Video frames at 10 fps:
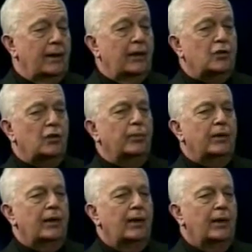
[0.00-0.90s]
that nature.
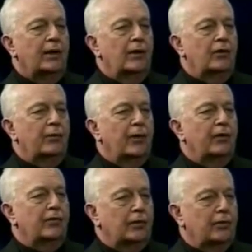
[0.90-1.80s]
But as
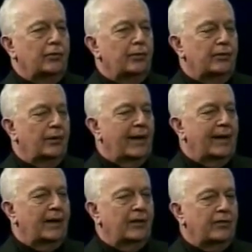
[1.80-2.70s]
far as the Christmas
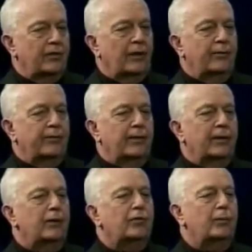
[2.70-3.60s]
lighting itself,
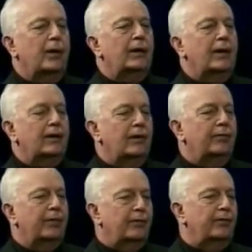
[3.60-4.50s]
it was about
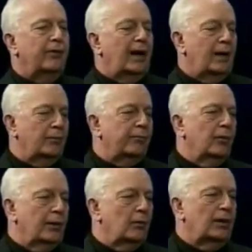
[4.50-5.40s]
1955
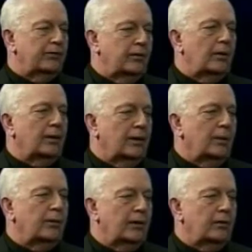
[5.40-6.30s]
before they really
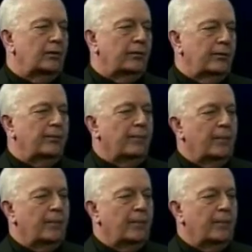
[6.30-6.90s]
started coming through.